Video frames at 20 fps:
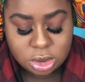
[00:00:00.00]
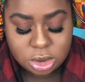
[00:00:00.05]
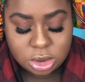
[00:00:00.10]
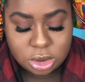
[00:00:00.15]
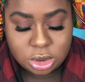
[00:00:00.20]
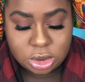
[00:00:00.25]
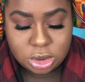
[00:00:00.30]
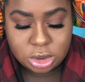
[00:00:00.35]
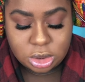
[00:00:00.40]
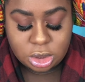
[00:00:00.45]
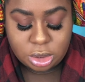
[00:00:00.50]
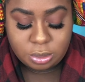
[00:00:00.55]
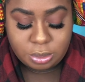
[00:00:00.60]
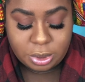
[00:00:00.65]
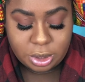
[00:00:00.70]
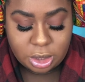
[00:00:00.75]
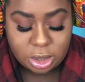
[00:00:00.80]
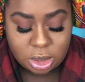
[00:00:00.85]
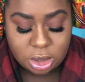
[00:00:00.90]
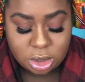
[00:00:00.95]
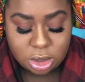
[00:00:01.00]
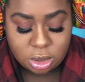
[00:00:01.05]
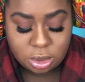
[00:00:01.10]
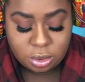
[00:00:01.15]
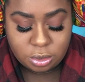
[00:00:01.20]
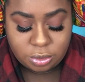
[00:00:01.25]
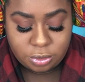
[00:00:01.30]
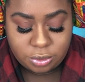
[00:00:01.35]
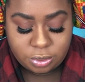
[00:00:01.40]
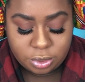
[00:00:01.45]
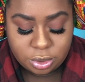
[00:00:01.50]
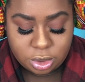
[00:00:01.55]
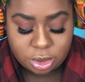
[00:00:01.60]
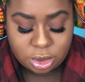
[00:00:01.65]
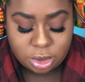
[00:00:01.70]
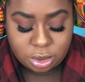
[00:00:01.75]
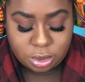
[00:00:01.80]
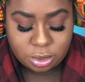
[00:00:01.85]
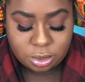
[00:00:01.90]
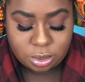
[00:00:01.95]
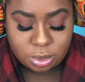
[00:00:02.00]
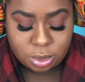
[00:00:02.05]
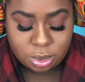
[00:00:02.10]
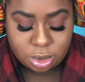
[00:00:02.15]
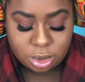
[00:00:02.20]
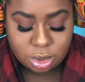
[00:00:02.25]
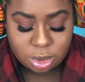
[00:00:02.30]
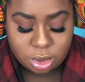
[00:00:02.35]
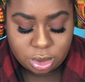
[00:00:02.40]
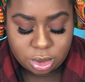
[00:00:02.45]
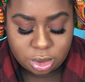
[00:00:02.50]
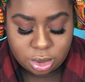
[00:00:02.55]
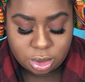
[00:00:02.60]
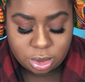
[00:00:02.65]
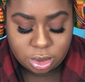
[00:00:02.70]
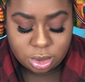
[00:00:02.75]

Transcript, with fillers: this champagne gold for the inner corner.